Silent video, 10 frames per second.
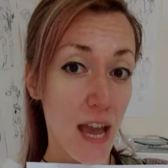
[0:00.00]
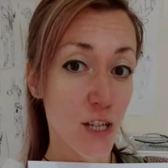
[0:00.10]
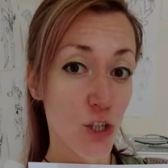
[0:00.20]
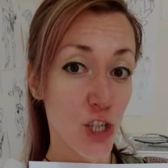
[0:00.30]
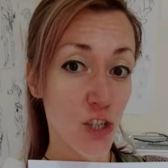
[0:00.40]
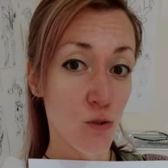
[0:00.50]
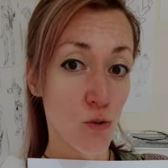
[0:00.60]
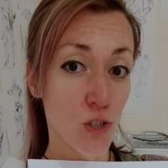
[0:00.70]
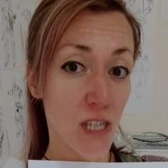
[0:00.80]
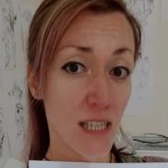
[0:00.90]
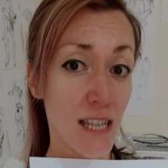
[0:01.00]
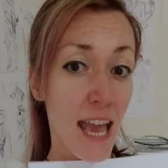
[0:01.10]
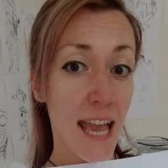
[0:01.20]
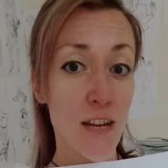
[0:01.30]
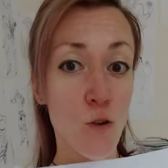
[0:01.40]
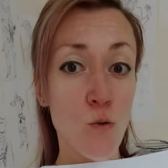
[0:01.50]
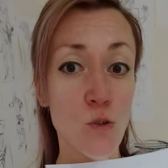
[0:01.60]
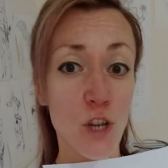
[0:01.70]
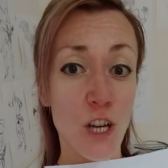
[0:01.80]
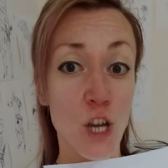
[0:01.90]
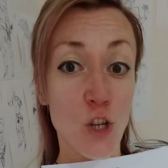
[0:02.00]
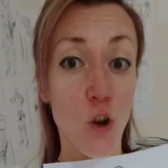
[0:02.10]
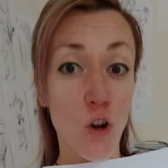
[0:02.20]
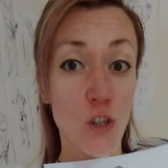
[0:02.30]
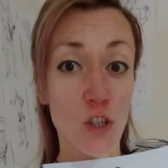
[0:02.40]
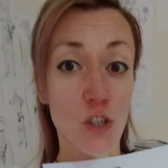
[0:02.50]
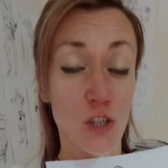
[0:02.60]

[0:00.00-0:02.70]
energy sources in order not